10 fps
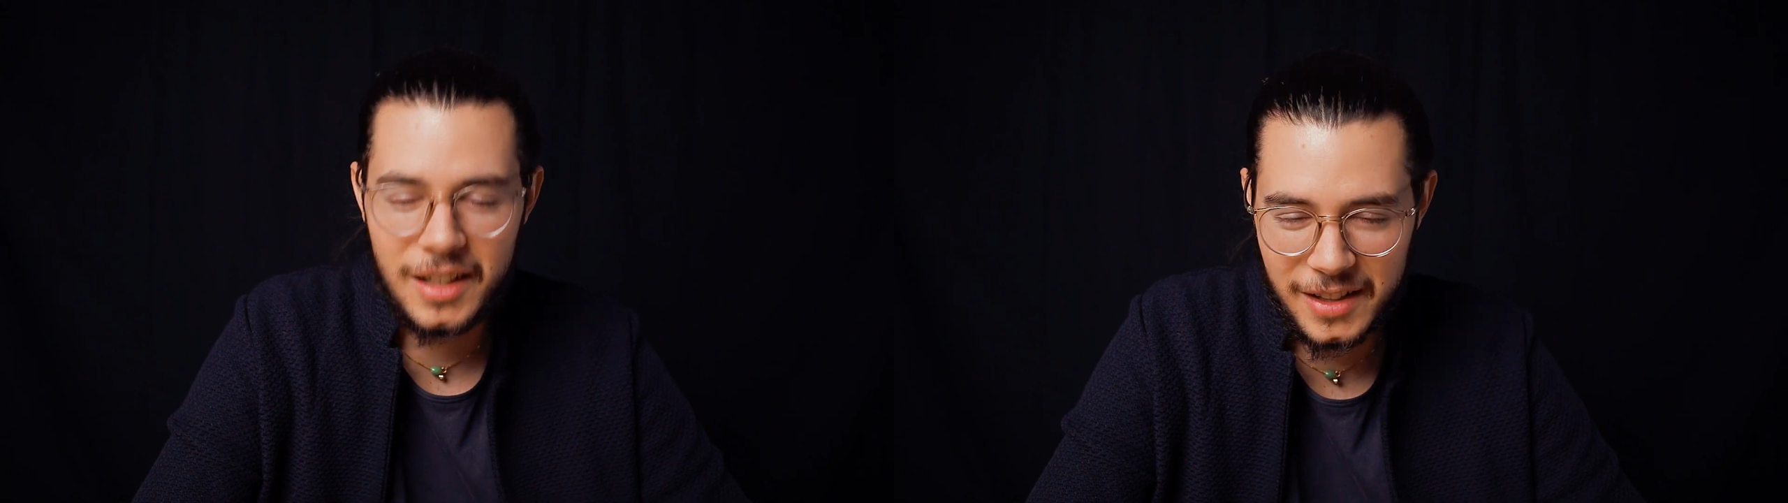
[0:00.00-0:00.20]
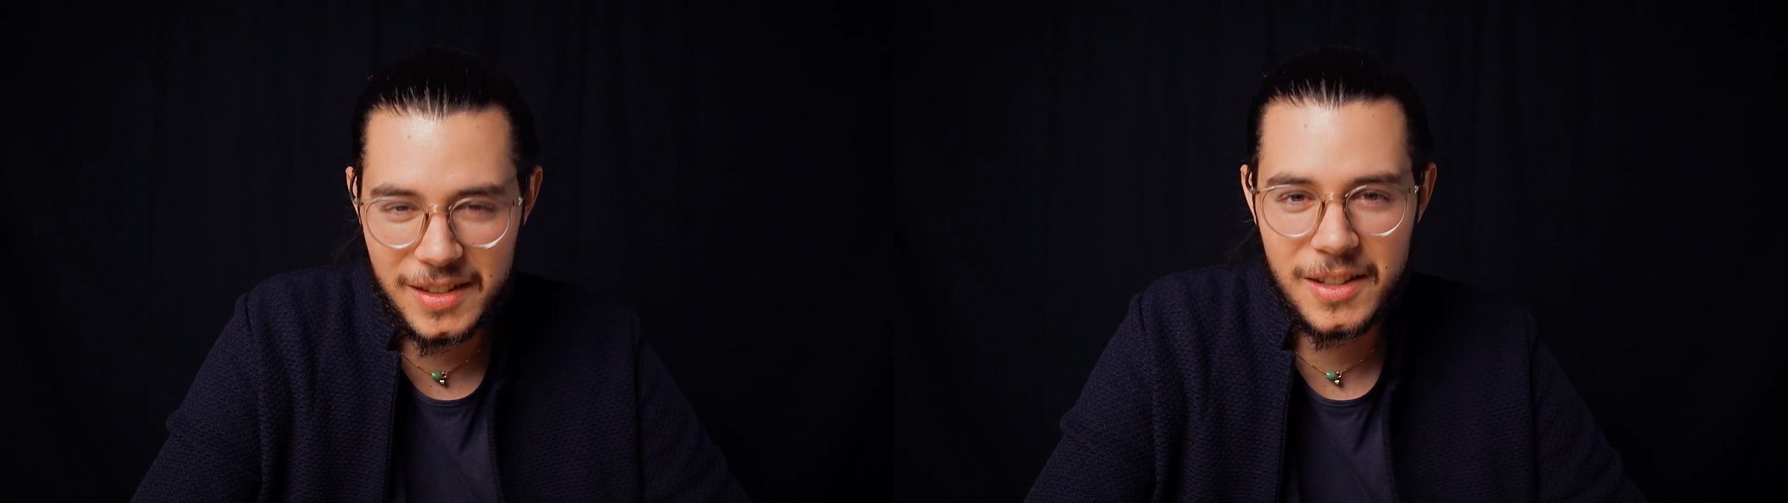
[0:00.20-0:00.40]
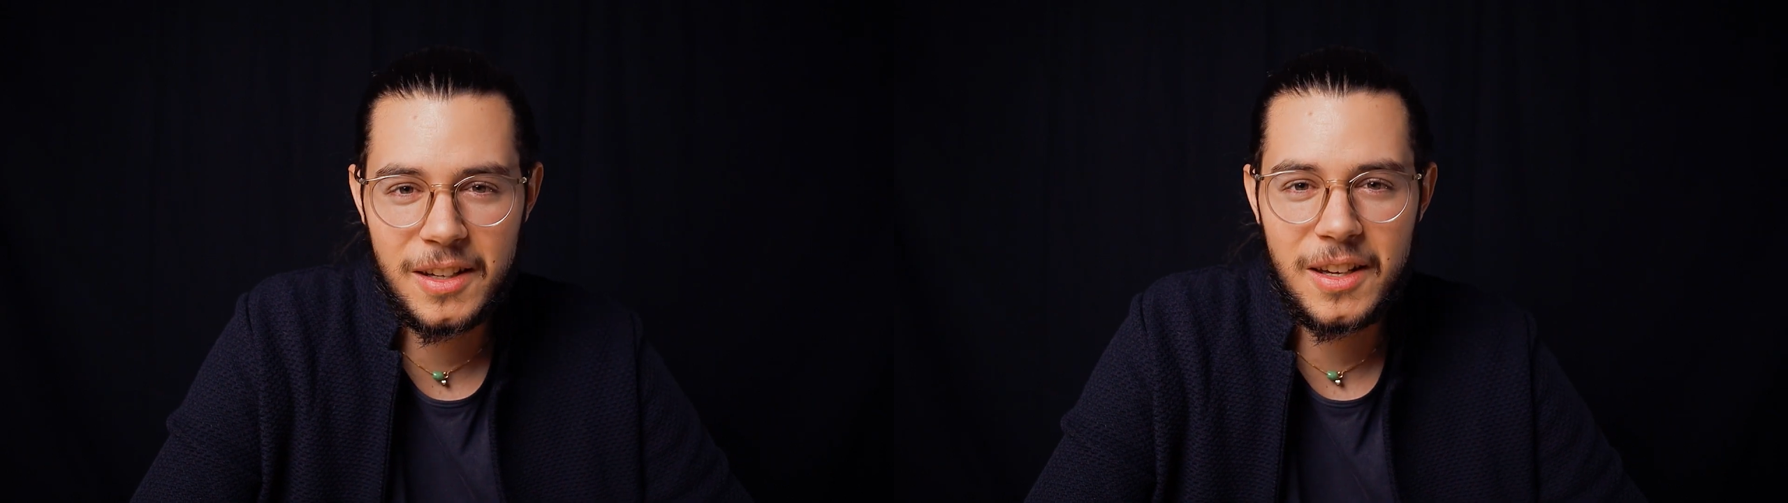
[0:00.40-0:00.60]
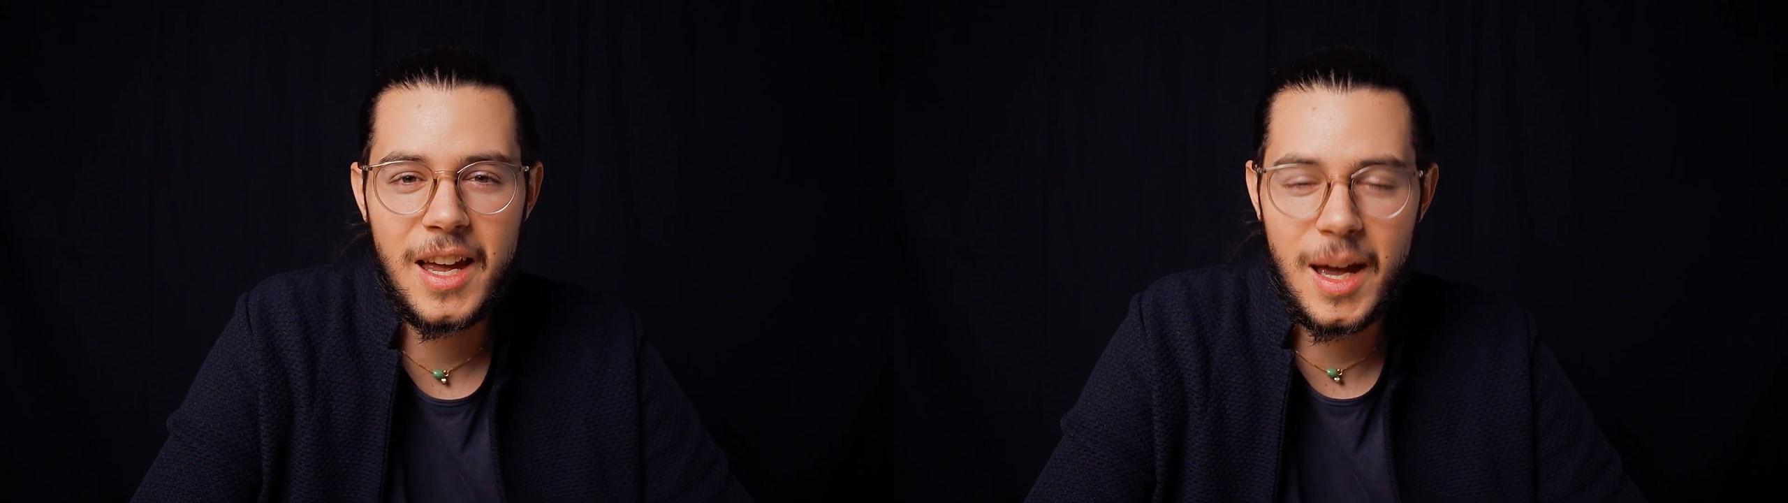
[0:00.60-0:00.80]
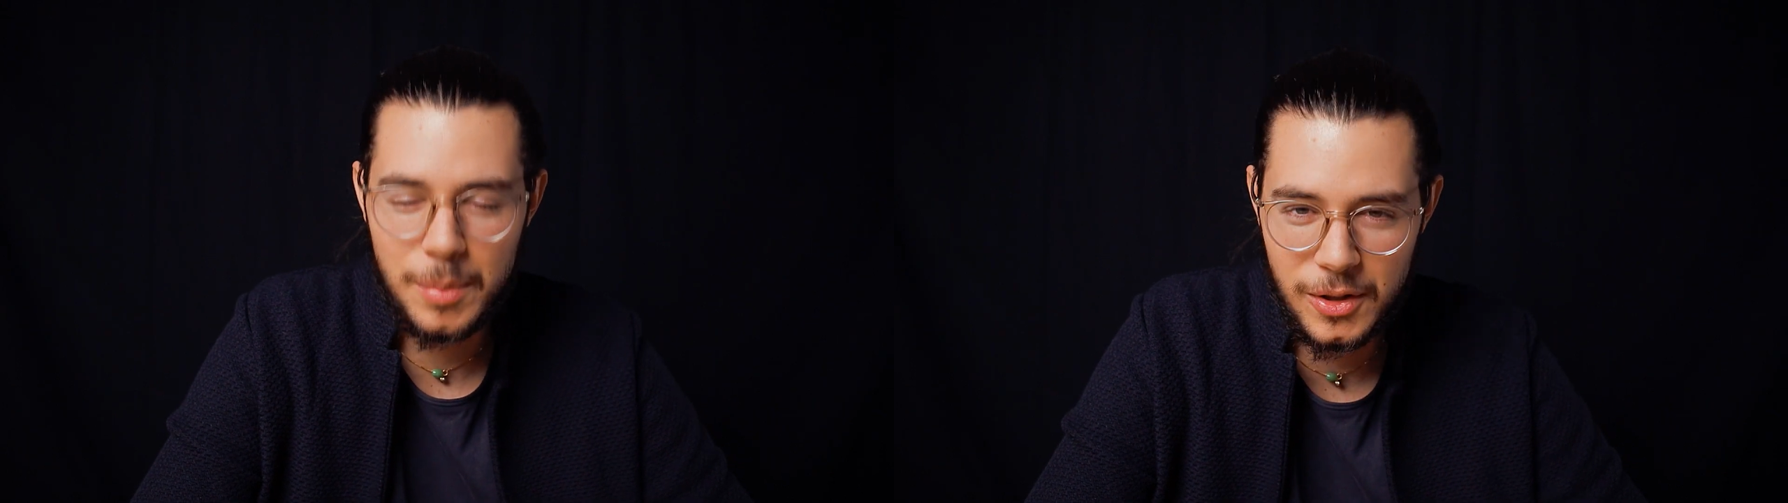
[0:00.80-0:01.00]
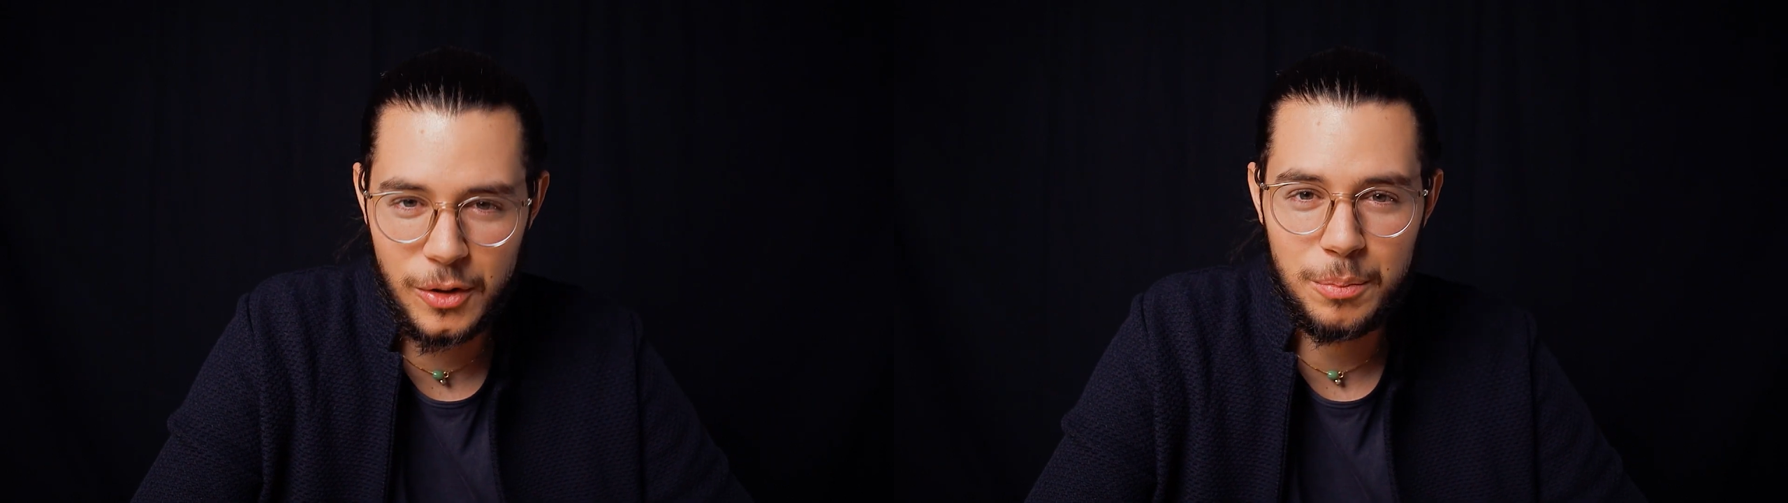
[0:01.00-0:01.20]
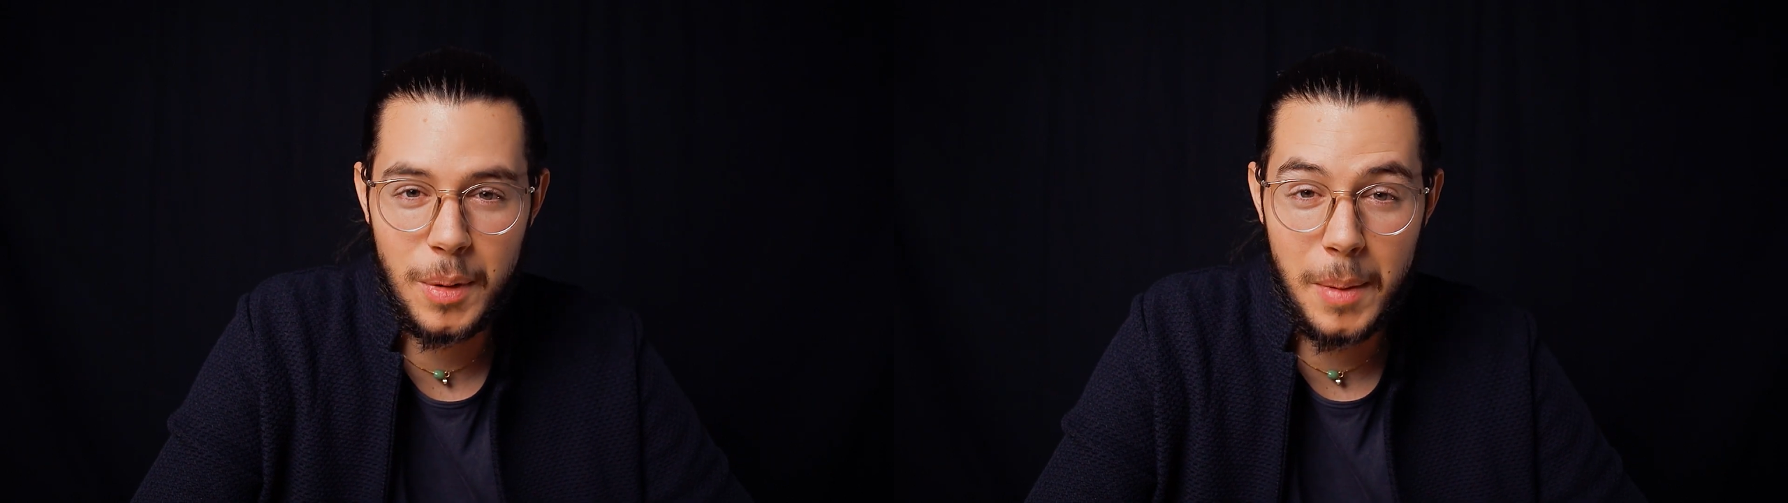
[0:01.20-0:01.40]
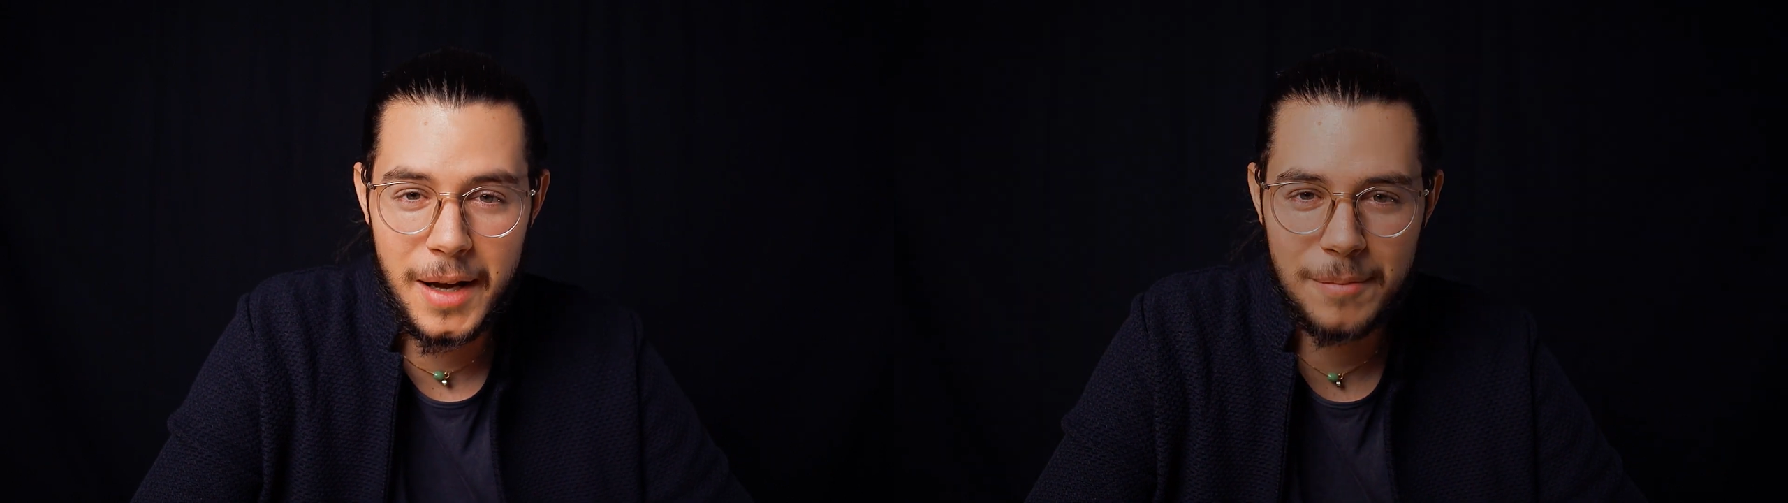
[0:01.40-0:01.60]
next episode.
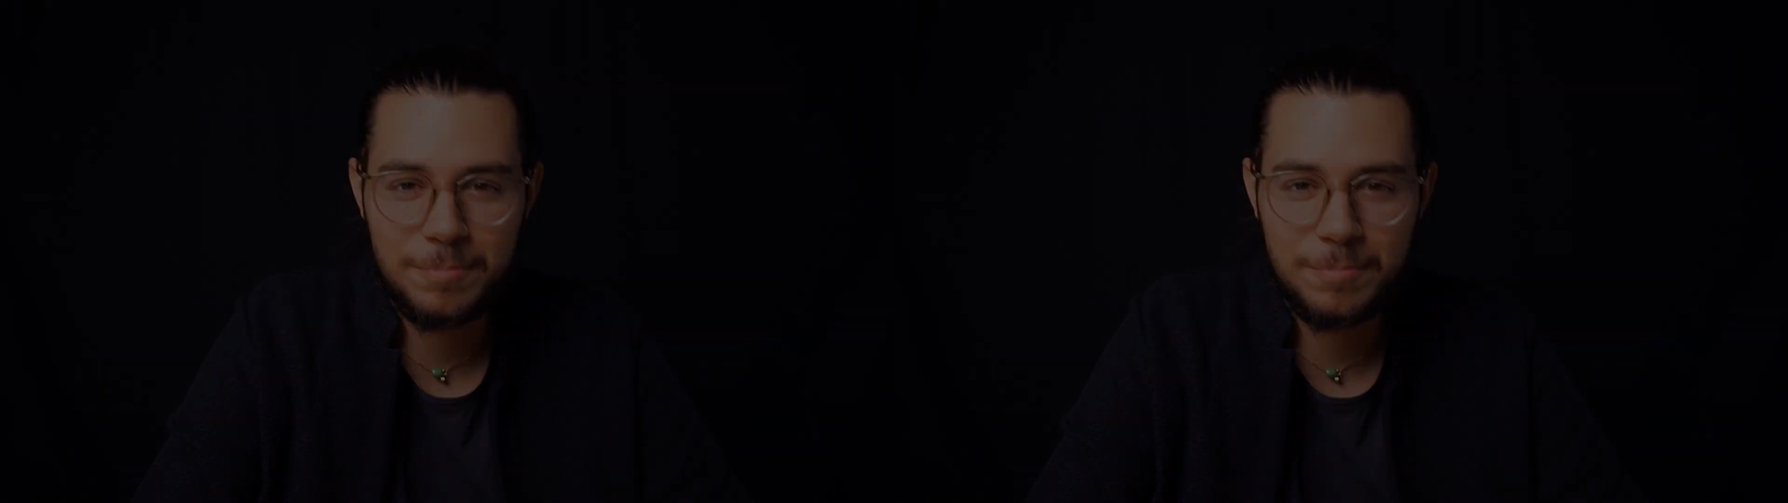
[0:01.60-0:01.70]
Bye-bye.